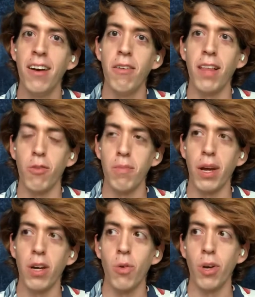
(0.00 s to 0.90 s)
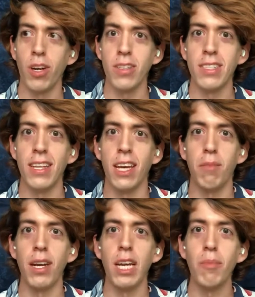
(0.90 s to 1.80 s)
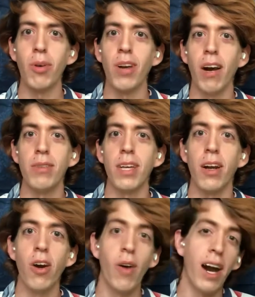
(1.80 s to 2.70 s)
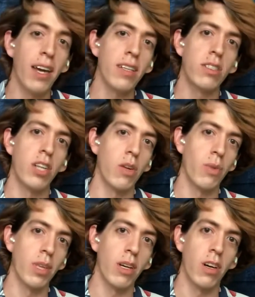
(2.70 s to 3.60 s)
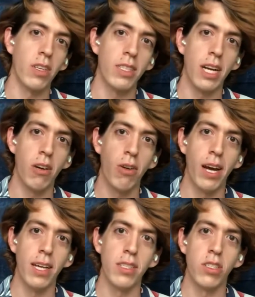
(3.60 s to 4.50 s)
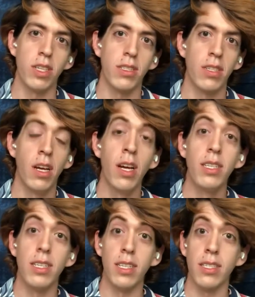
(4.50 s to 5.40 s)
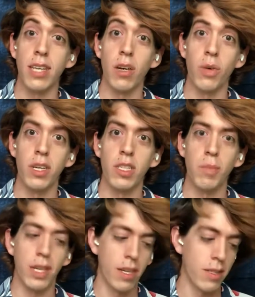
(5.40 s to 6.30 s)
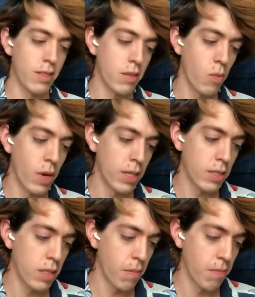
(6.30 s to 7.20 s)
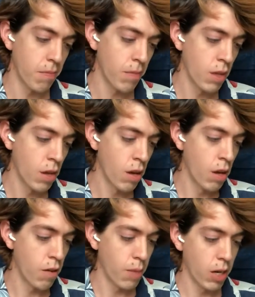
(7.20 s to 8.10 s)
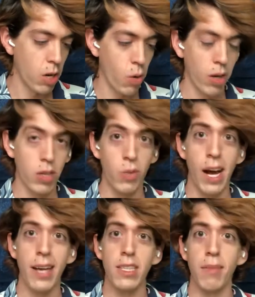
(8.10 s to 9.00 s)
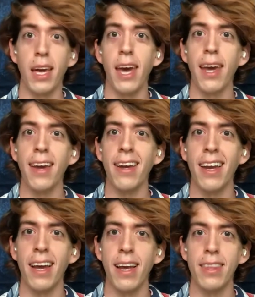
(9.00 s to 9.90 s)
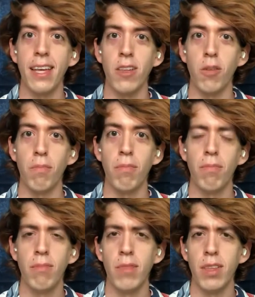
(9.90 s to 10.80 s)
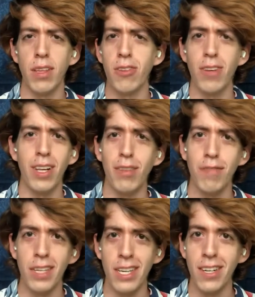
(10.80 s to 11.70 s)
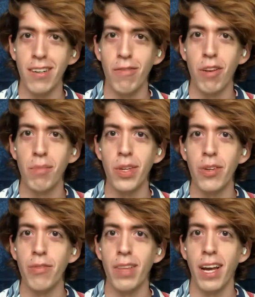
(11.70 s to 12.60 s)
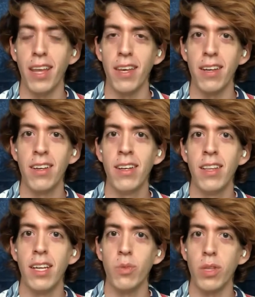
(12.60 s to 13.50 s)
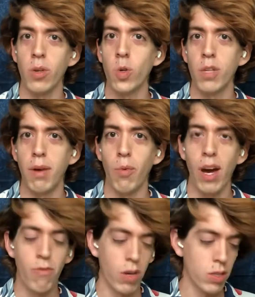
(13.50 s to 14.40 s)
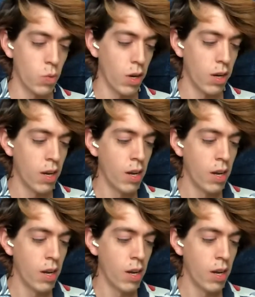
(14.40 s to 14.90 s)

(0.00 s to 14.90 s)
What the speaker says: like with my coworkers than like my neighbor, I was like, oh, I generally call these arrowheads just to distinguish, because when some of my coworkers were asking me, hey, can I get that little elephant ear from you? Like, I think that's really cool. My wife wants one.